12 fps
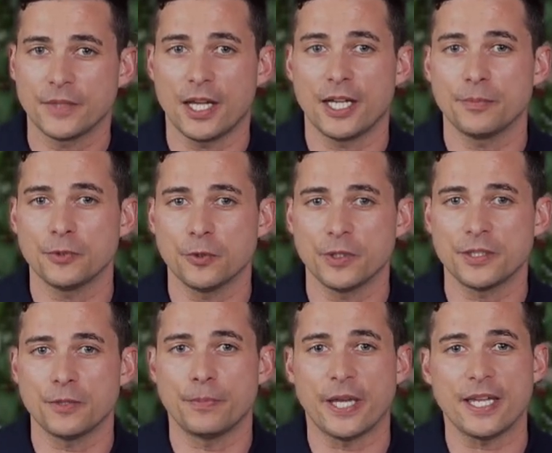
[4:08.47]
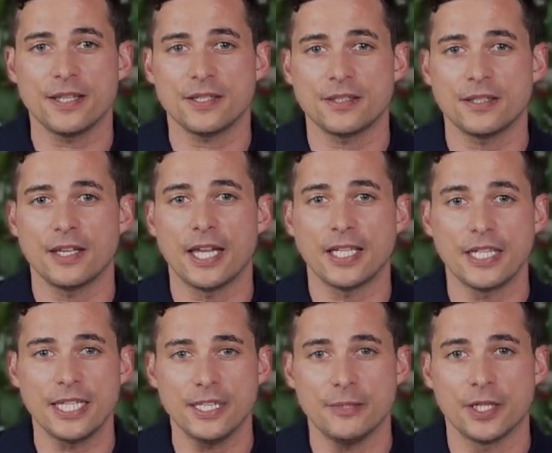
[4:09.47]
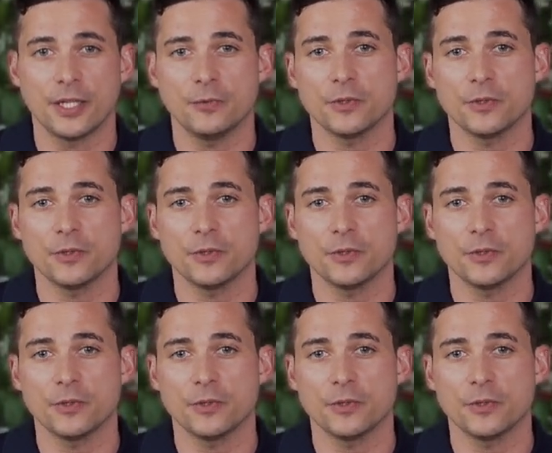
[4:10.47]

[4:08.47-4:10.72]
I'm going to paste an email